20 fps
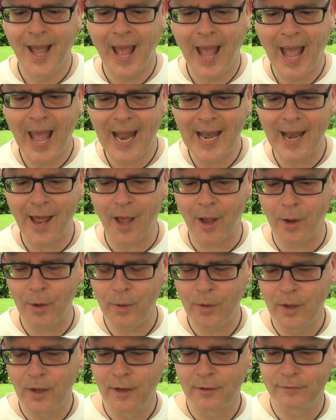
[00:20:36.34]

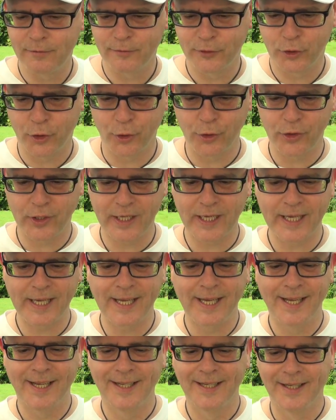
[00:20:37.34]
Hello to
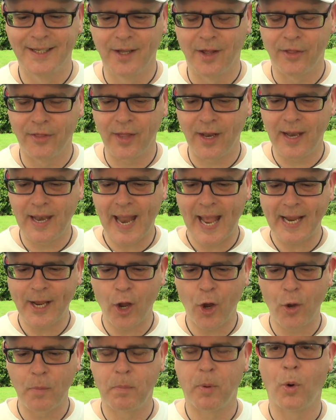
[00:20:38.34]
the
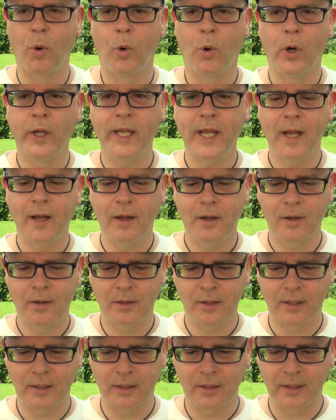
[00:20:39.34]
Lego boy
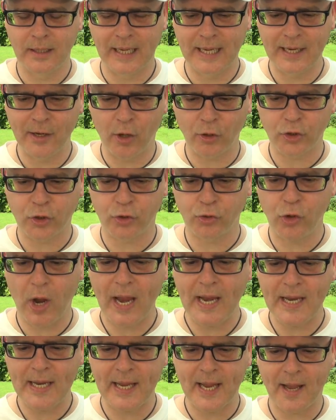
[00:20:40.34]
in
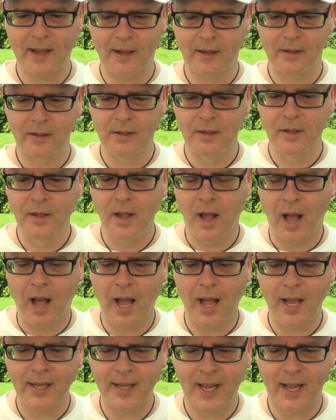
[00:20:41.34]
Australia.
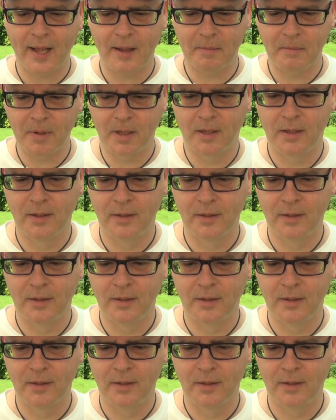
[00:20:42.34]
I am